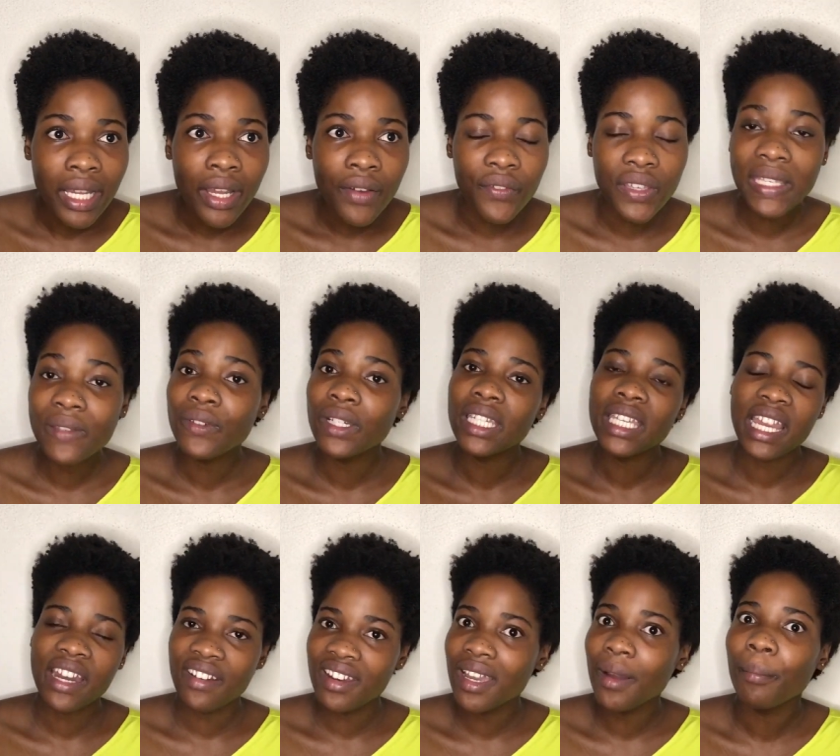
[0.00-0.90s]
even
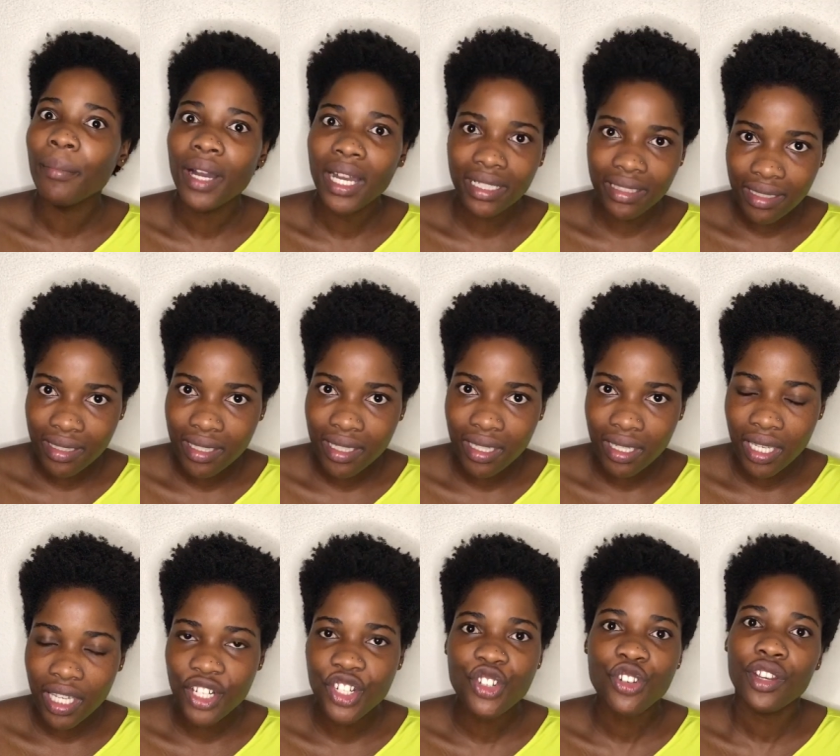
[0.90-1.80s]
carry a panty,
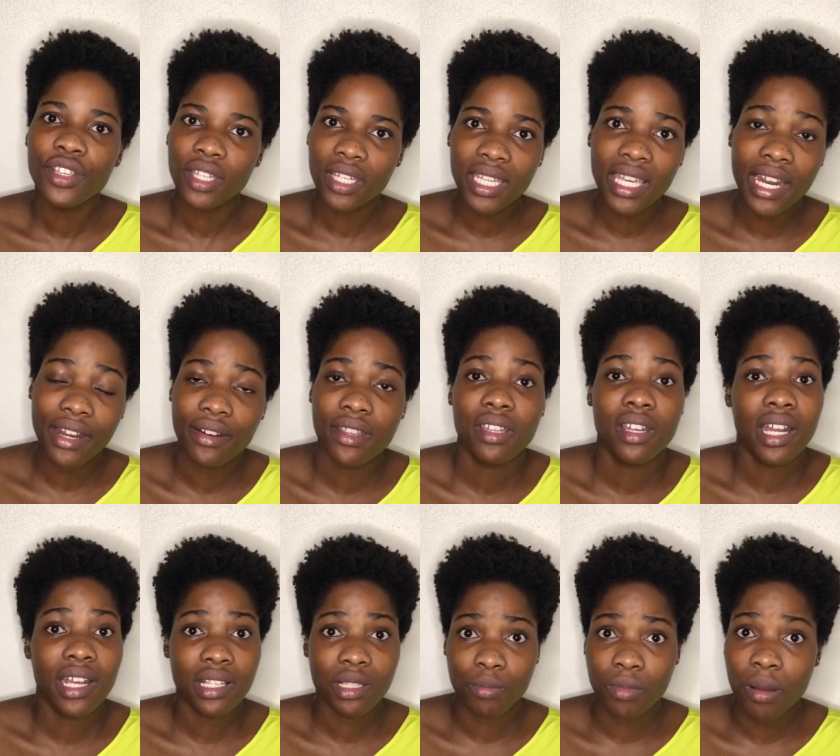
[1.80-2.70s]
ensure you carry your
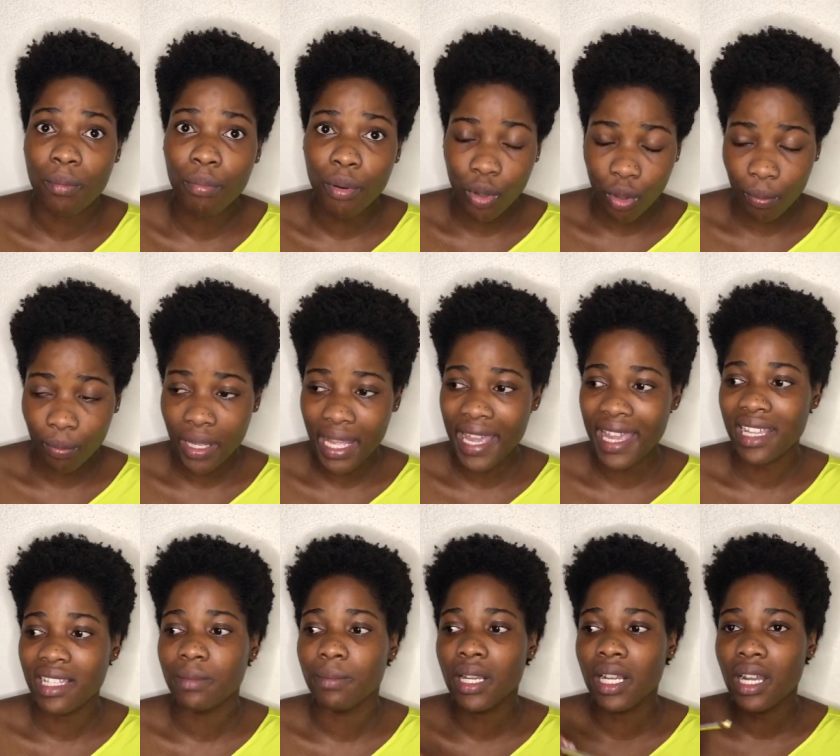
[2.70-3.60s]
asthma pump, guys,
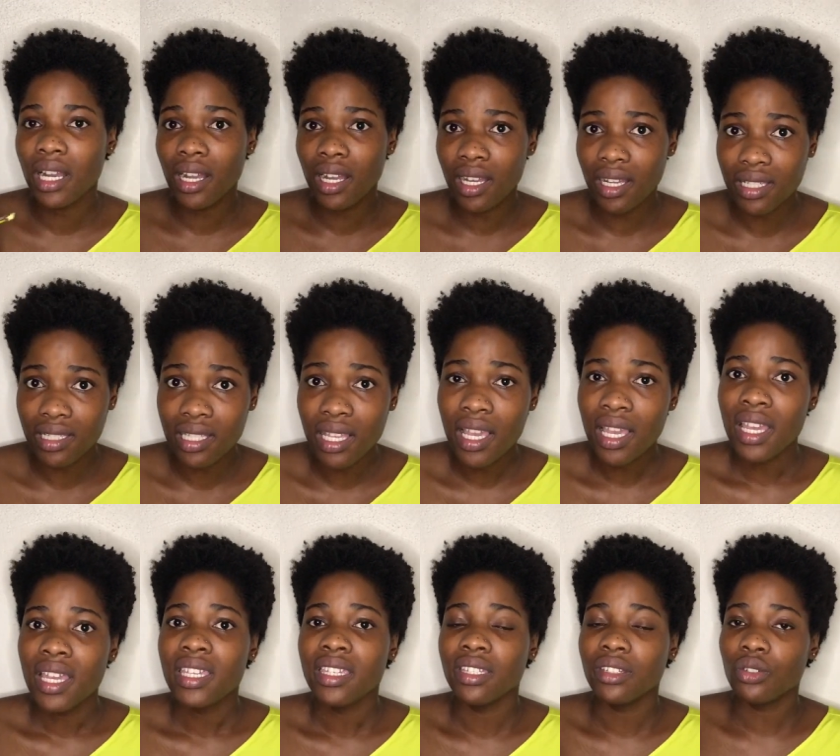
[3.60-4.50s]
because
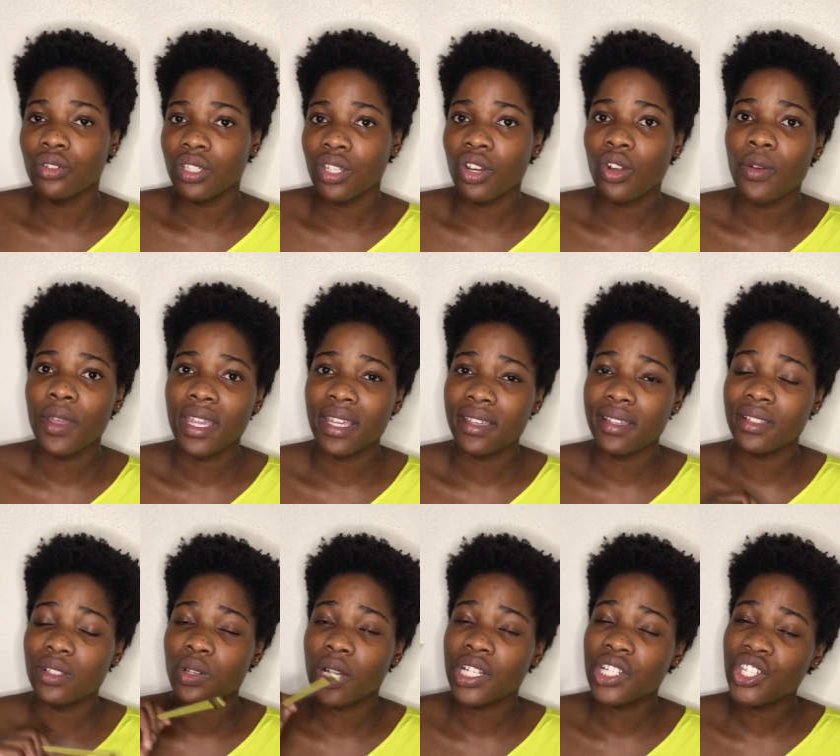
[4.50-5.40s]
you know you're going
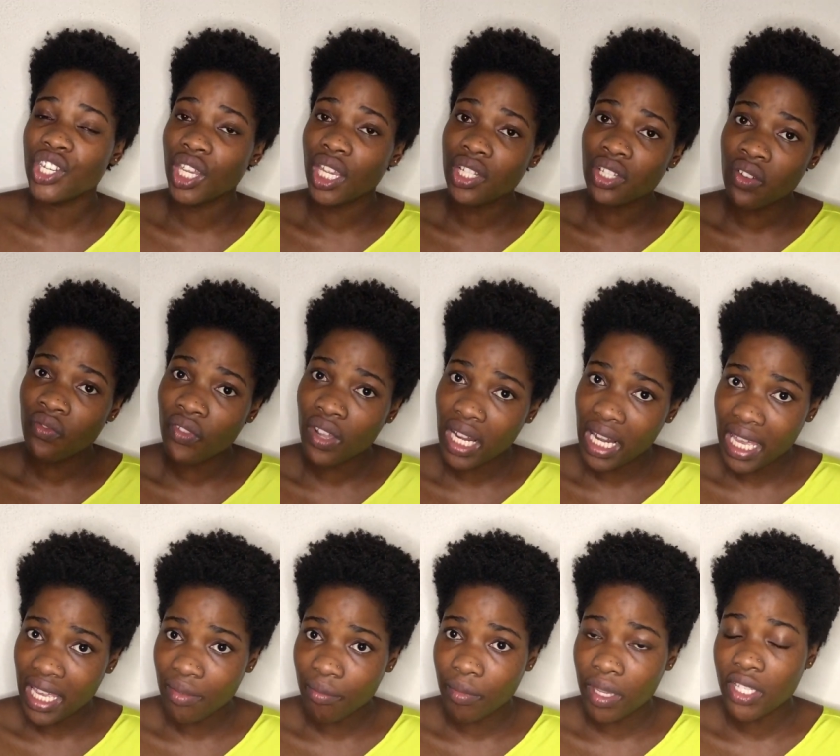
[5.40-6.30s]
into a change of
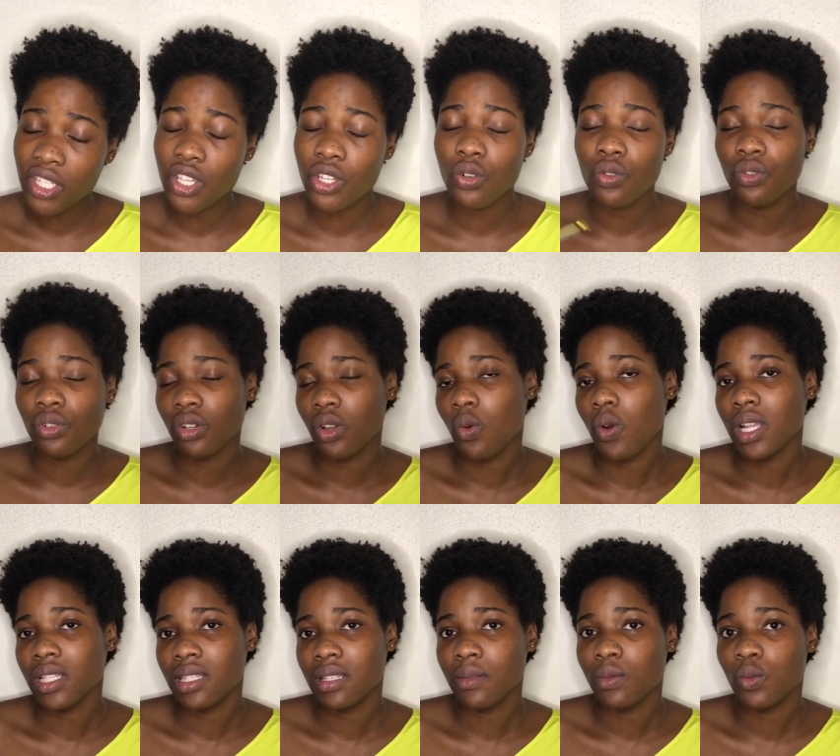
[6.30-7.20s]
climate. You don't know what
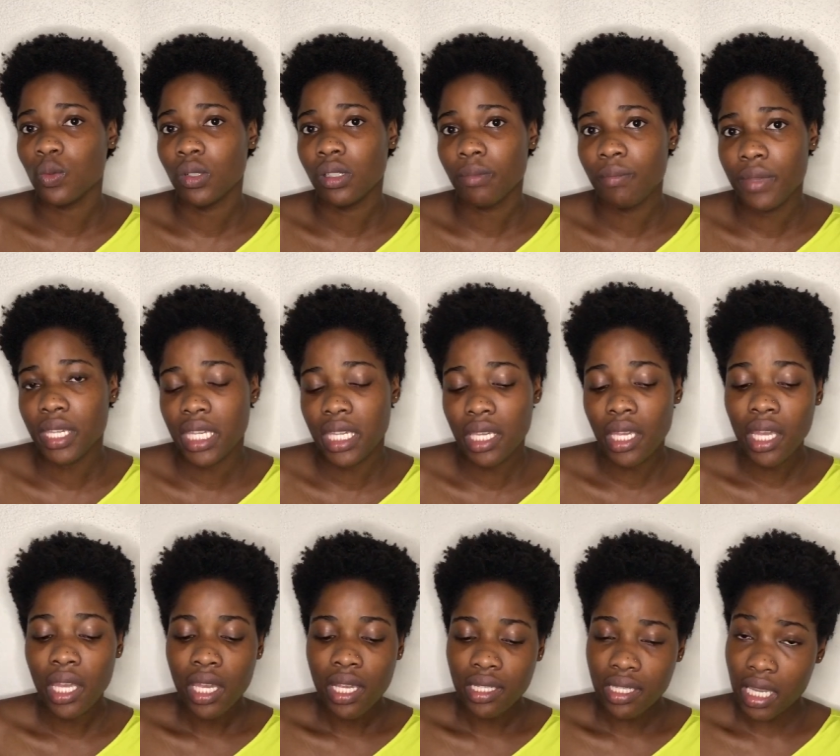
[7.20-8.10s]
it will be.
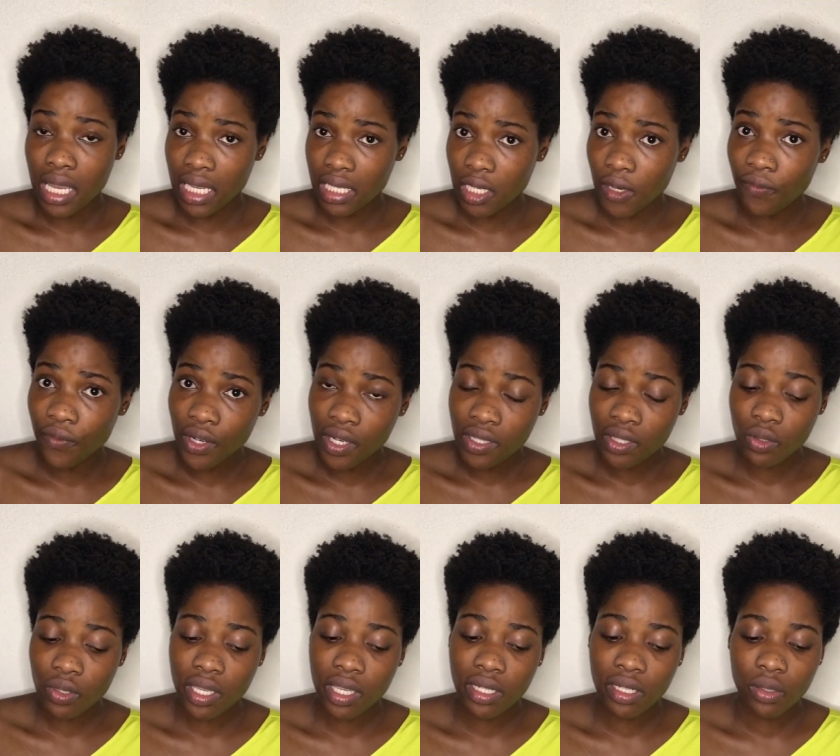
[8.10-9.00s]
So in your first
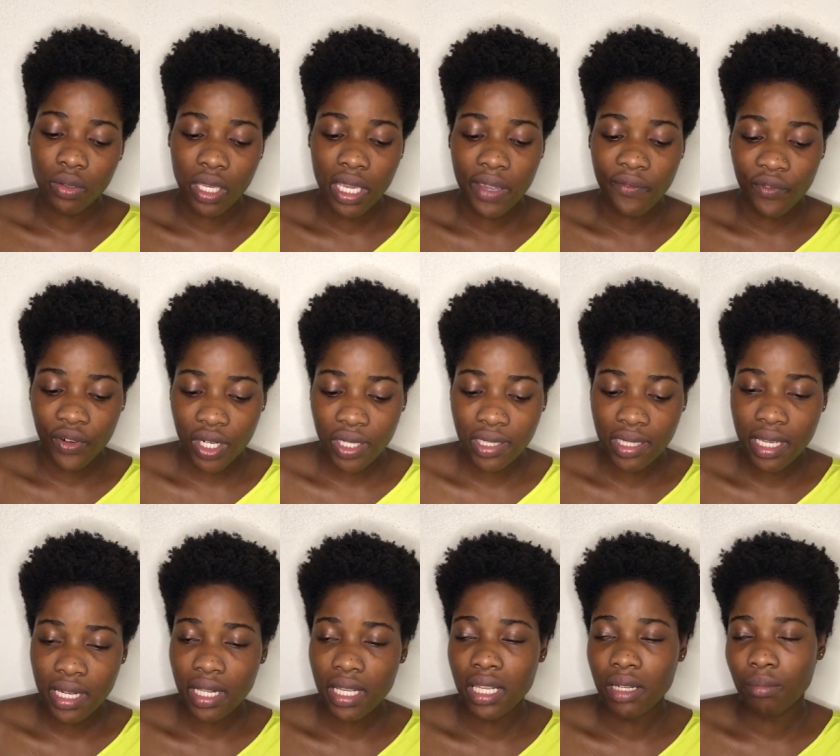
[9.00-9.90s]
aid
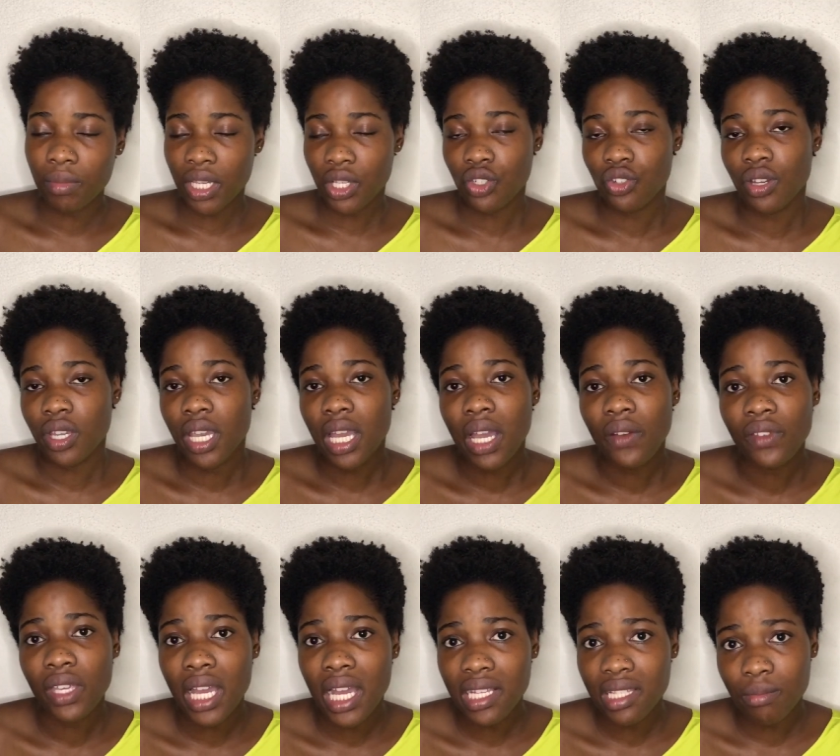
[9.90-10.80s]
kit, make sure you have your
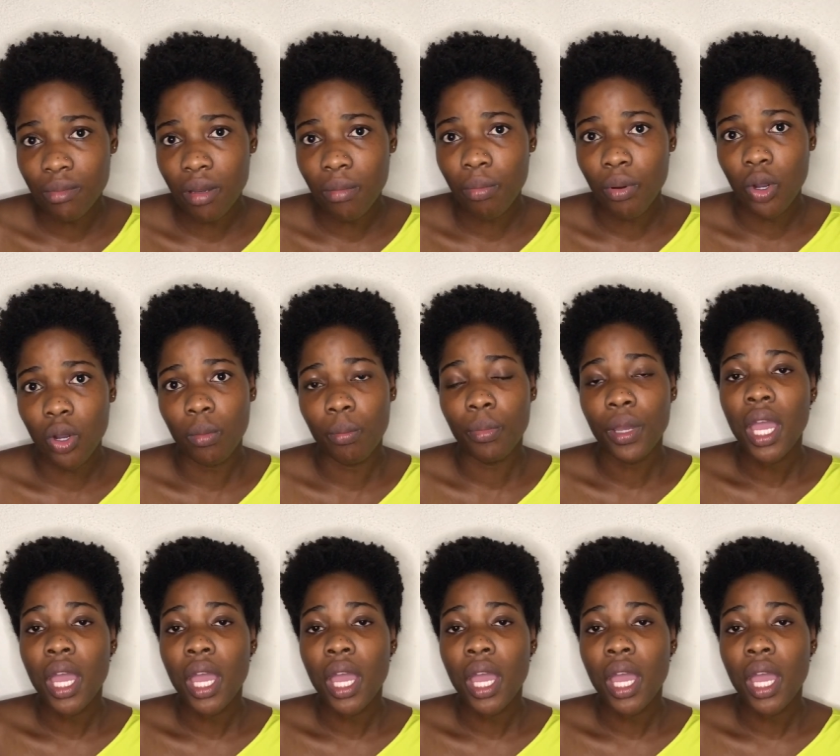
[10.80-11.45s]
asthma pump.